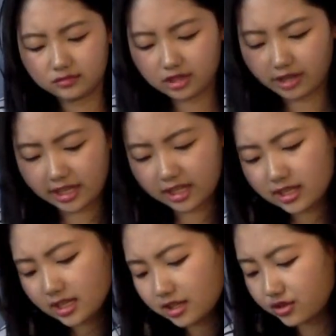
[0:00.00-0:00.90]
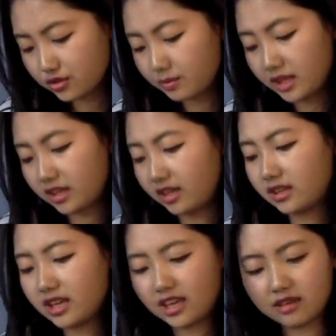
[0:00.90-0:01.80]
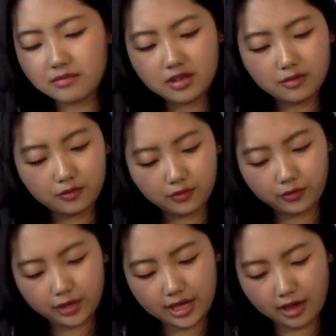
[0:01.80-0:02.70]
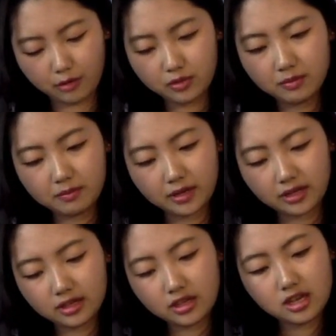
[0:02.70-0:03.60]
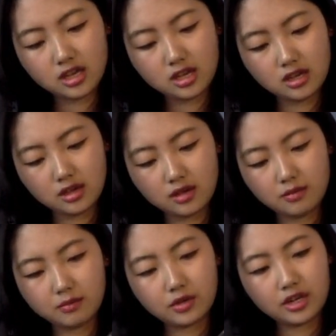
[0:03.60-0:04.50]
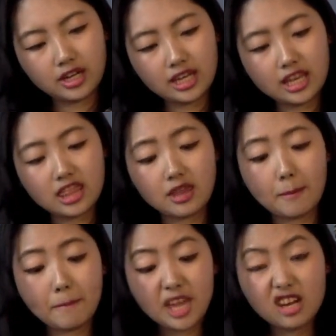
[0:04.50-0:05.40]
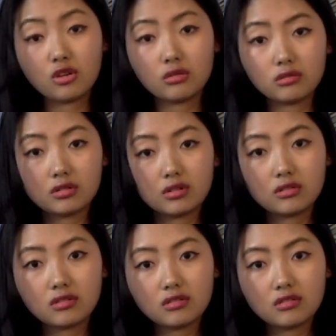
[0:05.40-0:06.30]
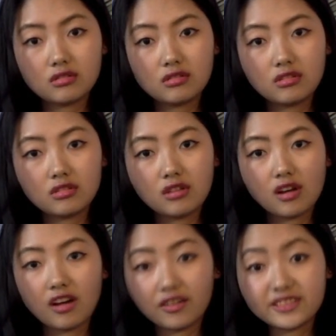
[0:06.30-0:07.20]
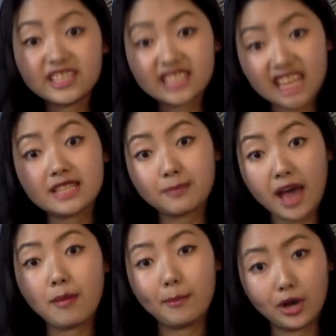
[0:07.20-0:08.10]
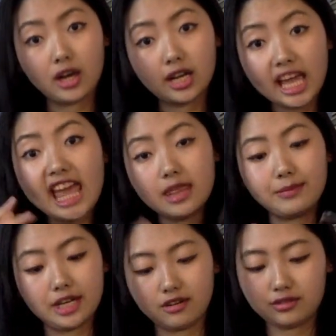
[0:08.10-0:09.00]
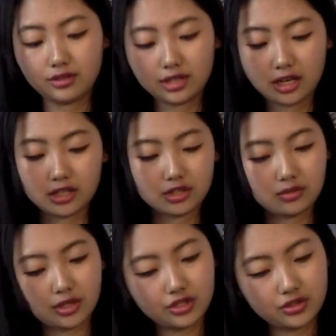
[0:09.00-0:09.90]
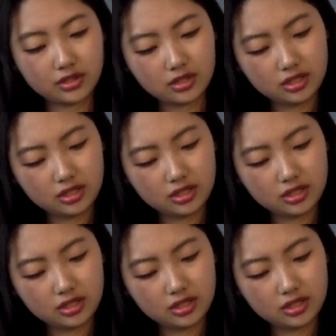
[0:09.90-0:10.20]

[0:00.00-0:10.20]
Okay, they did a stupid thing. They gave me a free album, but put it in the middle of 6-pound book in the middle, so it got squished.